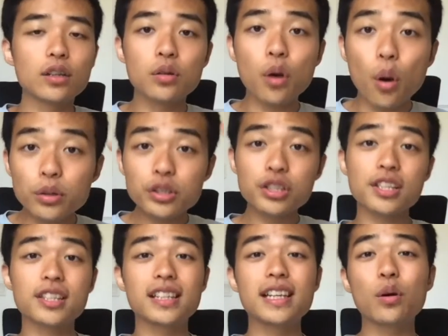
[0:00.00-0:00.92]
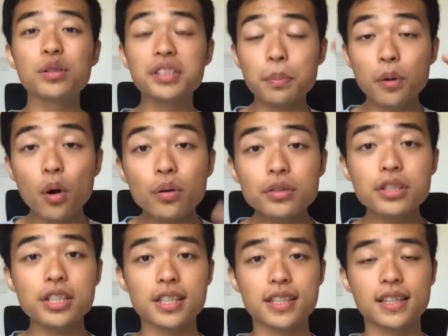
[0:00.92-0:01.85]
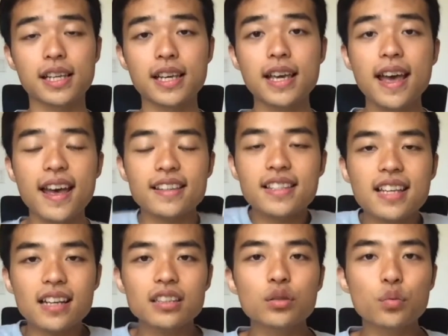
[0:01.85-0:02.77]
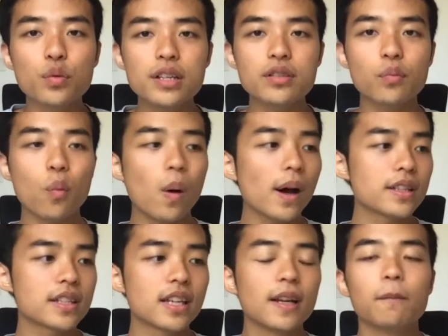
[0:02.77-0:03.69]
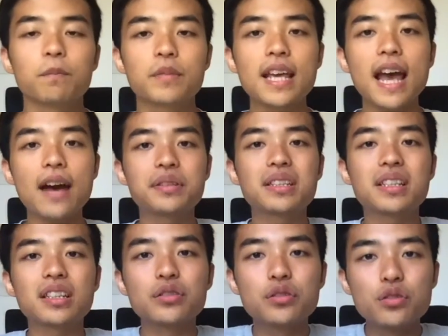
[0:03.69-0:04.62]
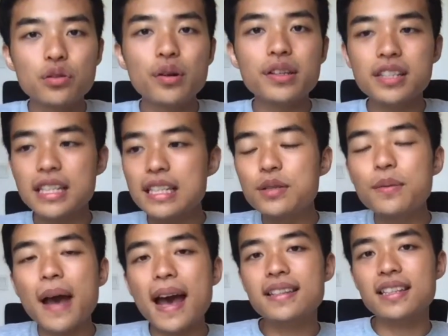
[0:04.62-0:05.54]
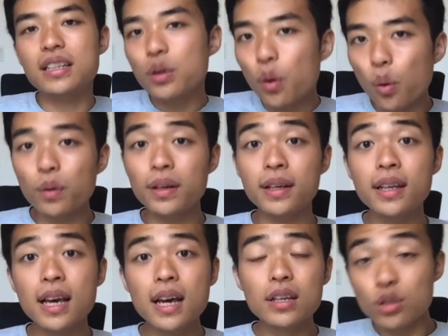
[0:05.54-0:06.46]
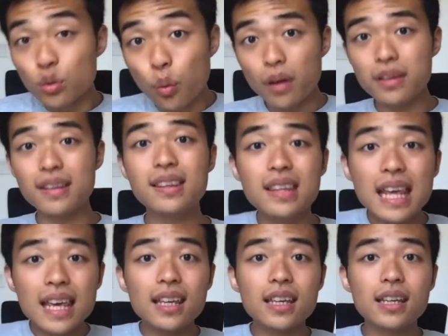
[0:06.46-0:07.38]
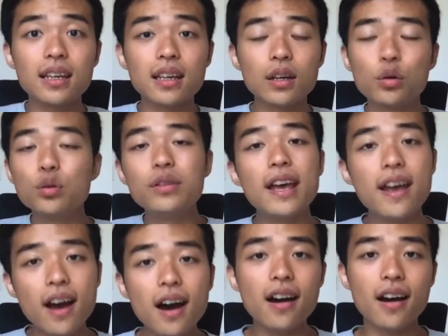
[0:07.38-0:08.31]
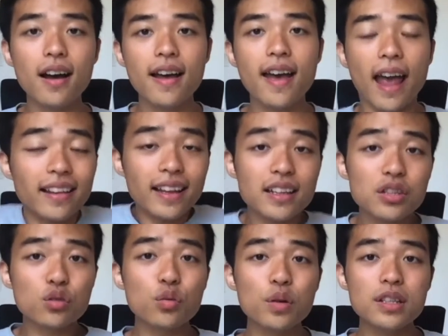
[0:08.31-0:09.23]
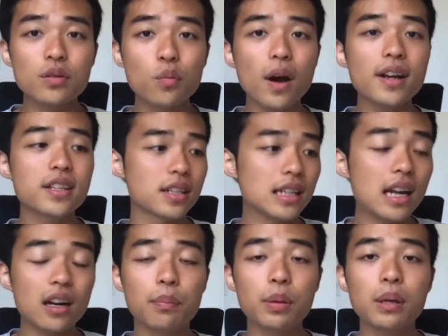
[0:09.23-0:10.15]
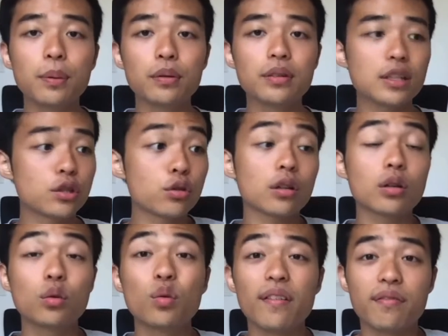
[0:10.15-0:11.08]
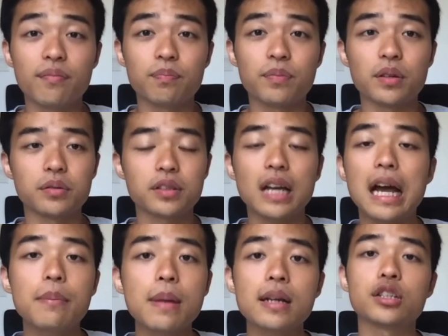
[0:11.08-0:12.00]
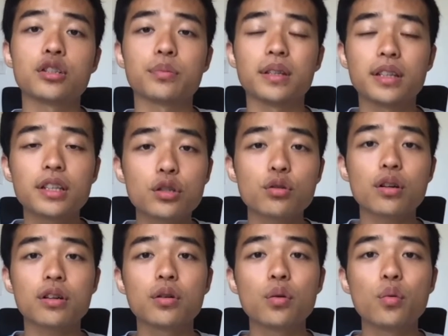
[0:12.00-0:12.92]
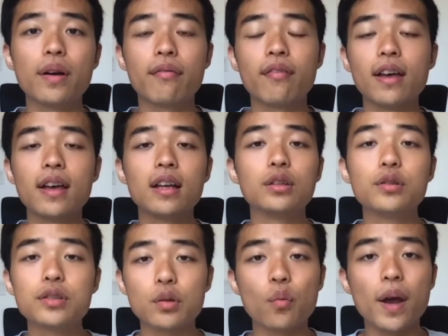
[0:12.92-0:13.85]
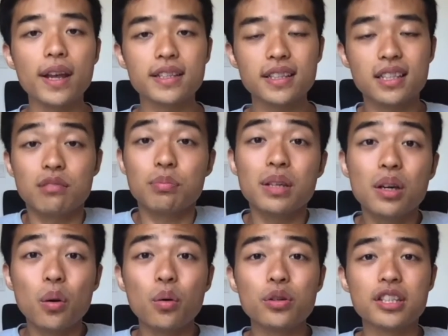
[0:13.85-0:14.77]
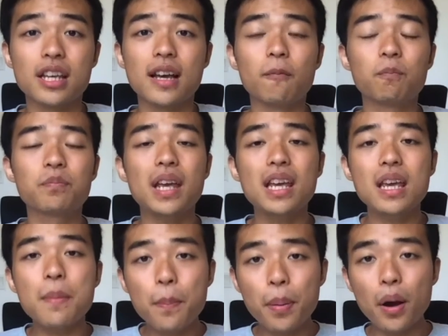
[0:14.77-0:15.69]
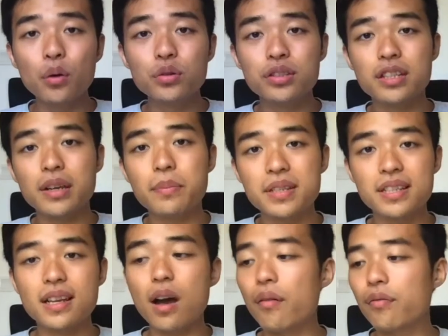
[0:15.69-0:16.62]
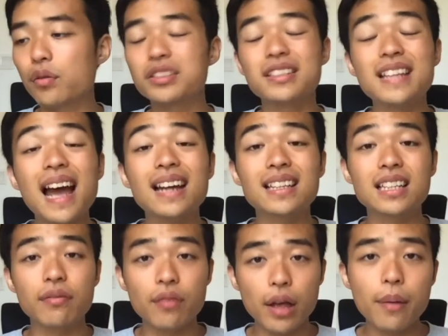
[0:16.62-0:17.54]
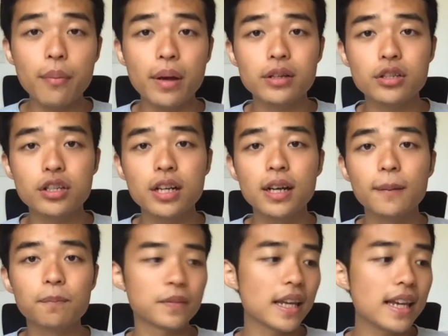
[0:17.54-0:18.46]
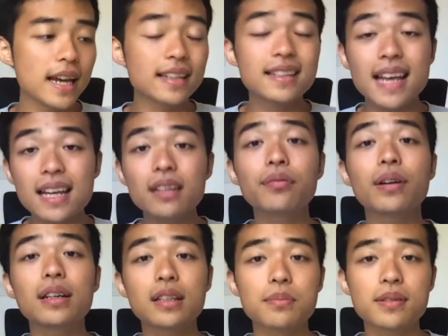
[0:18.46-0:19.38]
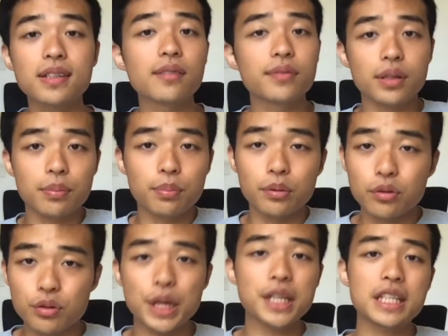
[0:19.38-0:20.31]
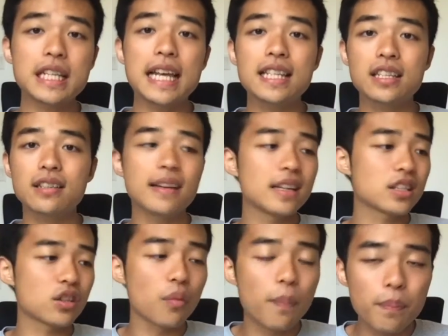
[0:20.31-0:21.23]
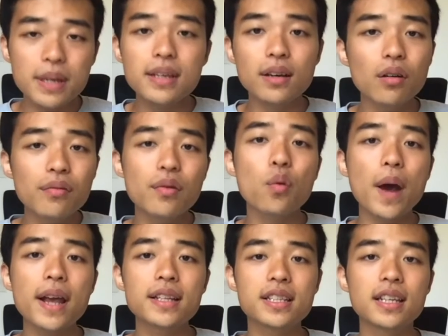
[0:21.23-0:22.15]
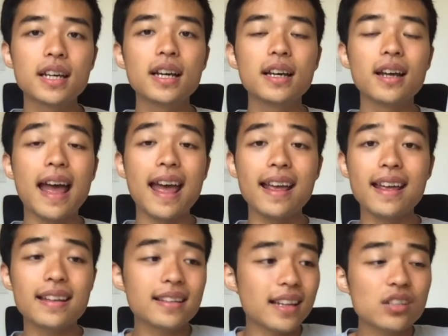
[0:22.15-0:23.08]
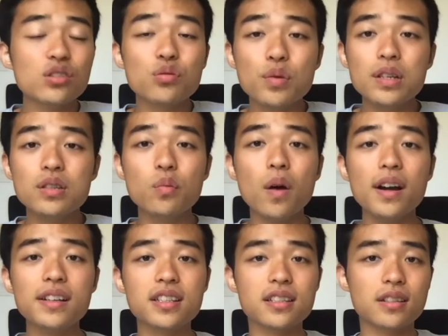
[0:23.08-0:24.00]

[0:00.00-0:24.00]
consciously or subconsciously, and that's the reason why they have the congruency to act according to what they think who they are. And that's the reason why a lot of people, they struggle with time management, they struggle with losing weight. It's because they impose themselves for the negative image. They identify themselves as procrastinator, as overweight, and that's the reason why